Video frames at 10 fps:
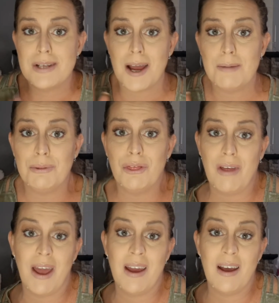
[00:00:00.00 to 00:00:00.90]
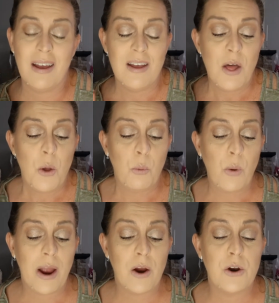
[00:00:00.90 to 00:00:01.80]
type thing
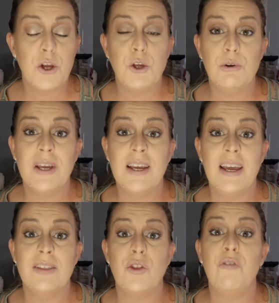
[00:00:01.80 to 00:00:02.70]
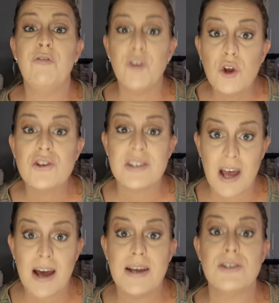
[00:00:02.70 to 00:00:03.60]
where you can get the
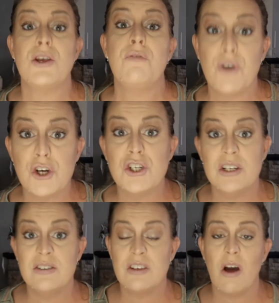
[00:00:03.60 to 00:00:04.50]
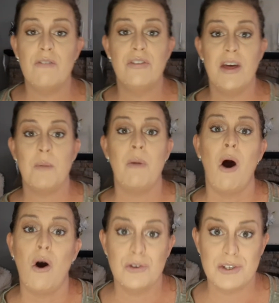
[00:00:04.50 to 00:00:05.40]
full-size versions of them
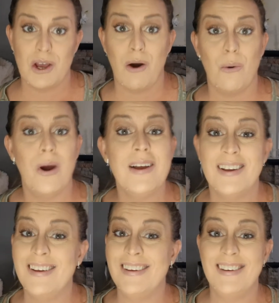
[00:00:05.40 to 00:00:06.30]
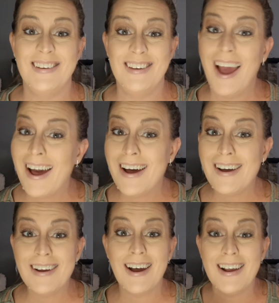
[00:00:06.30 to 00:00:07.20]
also.
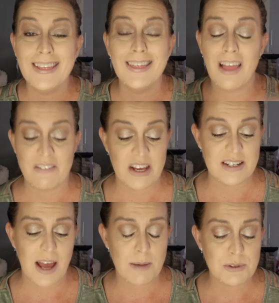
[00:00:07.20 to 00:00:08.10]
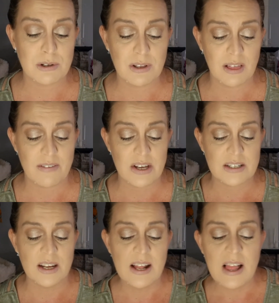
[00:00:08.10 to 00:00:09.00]
Yeah, I love it. Absolutely love
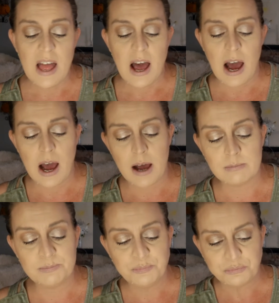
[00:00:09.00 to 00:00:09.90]
it. Um,